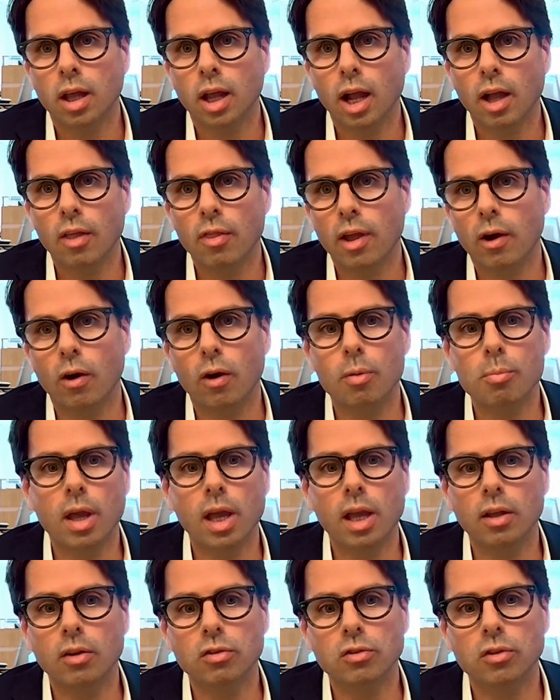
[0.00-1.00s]
and they are
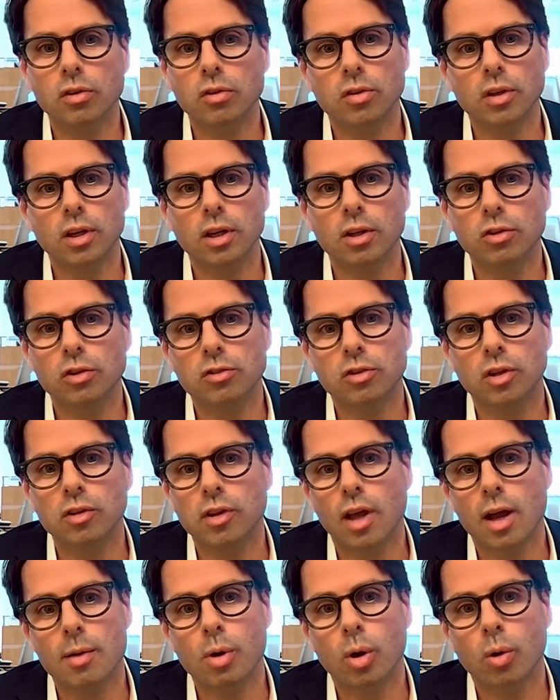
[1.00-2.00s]
amazed to see just a
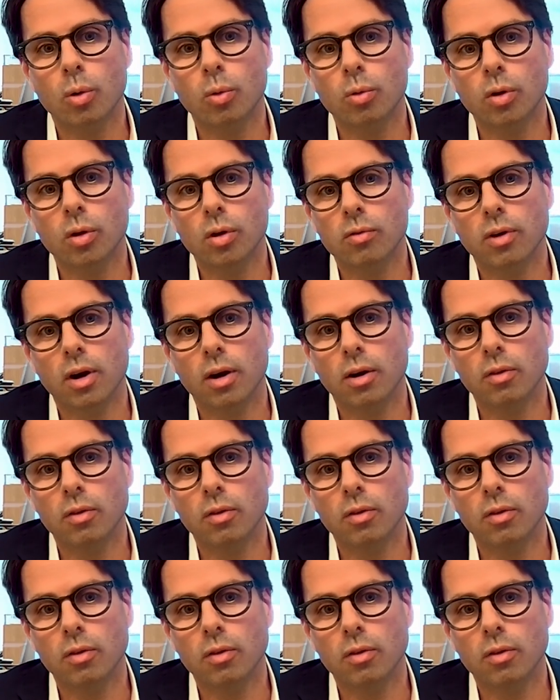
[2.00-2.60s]
demo of our